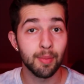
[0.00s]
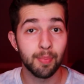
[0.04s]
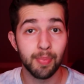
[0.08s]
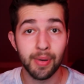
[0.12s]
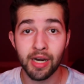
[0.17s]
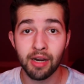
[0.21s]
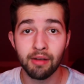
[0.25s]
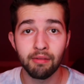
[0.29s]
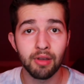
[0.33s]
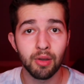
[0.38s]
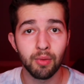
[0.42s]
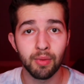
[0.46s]

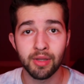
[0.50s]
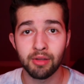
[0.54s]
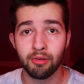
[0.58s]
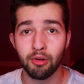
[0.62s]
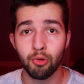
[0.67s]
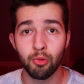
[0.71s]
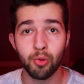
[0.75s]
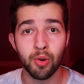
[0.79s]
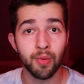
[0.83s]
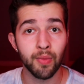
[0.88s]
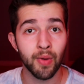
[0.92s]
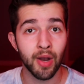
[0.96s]
apparently when they
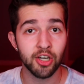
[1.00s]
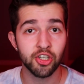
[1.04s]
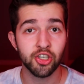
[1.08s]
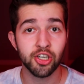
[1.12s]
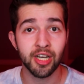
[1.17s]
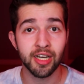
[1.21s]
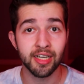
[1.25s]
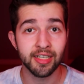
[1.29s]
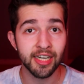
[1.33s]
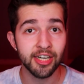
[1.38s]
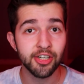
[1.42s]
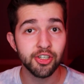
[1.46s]
were
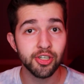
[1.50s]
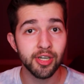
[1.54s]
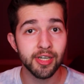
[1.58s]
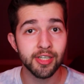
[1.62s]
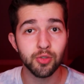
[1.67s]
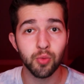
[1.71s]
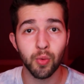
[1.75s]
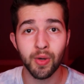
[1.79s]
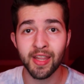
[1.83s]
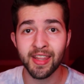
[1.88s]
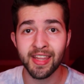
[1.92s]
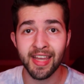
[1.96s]
rewatching
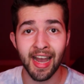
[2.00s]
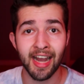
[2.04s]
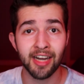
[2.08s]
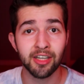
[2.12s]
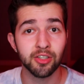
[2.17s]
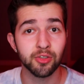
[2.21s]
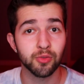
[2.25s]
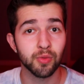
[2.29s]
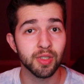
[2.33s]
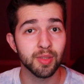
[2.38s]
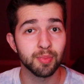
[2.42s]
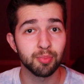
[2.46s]
auditions, one of the
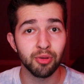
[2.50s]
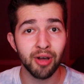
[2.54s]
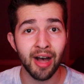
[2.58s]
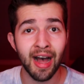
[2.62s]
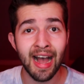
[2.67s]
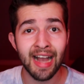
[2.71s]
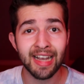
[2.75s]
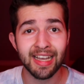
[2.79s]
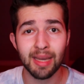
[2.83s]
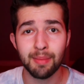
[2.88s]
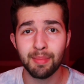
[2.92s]
actors was black,